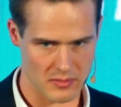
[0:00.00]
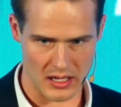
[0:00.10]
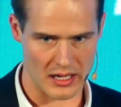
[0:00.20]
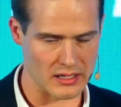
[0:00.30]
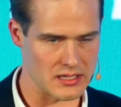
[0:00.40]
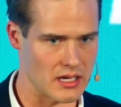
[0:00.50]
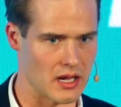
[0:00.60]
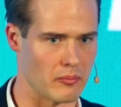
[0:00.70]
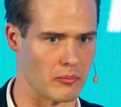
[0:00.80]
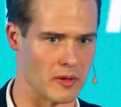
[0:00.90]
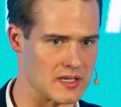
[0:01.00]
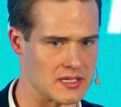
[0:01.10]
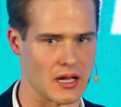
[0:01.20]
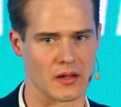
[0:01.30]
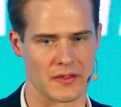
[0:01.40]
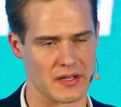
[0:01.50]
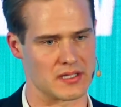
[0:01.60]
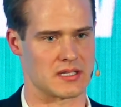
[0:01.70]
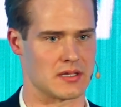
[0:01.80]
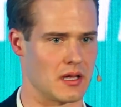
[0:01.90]
and sell
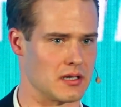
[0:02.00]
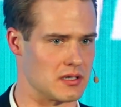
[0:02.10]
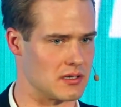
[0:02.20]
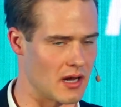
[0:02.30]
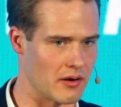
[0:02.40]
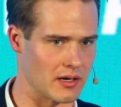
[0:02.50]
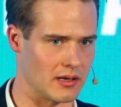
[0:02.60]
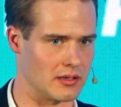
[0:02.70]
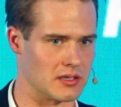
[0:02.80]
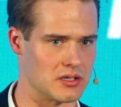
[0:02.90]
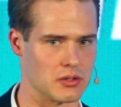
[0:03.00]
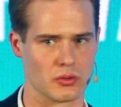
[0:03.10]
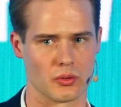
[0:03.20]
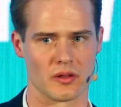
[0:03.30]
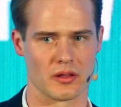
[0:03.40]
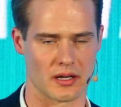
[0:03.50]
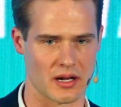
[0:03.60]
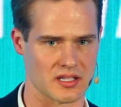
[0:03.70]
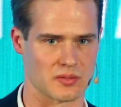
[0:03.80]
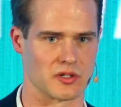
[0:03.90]
this then directly to the
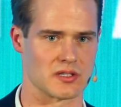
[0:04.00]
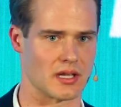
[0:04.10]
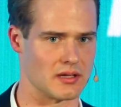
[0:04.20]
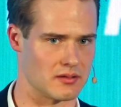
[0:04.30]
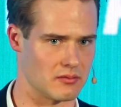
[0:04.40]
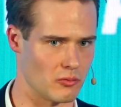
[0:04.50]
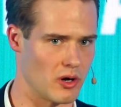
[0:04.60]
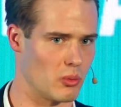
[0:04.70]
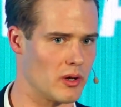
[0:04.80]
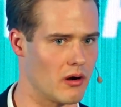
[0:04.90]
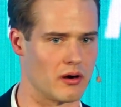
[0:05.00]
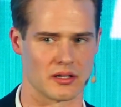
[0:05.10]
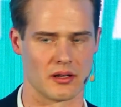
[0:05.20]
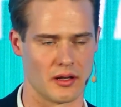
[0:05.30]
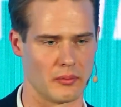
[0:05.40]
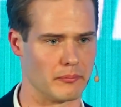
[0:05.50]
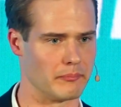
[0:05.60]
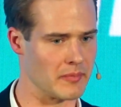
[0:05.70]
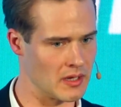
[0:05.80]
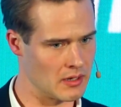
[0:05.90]
customers where we are
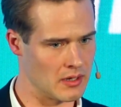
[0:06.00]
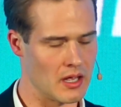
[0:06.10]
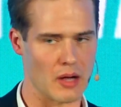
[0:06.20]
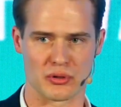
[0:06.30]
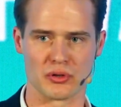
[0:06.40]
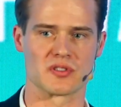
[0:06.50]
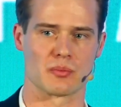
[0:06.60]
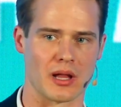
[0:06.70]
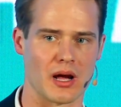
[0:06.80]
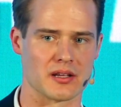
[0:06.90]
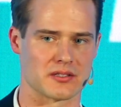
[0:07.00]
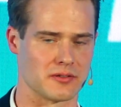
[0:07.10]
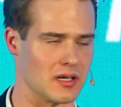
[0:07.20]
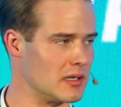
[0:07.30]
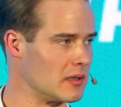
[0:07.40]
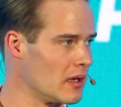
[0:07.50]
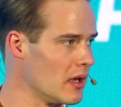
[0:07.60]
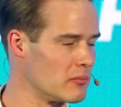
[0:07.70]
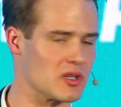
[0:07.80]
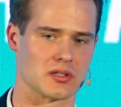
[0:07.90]
approved suppliers already,
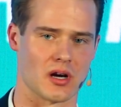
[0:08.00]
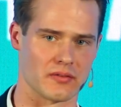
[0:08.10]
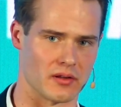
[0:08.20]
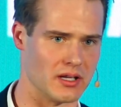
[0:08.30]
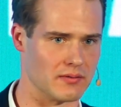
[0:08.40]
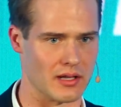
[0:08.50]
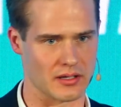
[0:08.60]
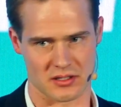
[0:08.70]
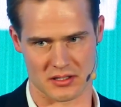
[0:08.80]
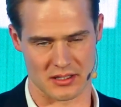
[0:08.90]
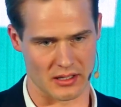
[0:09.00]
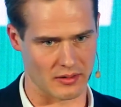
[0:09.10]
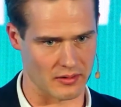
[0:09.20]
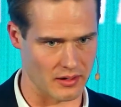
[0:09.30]
because often even like just the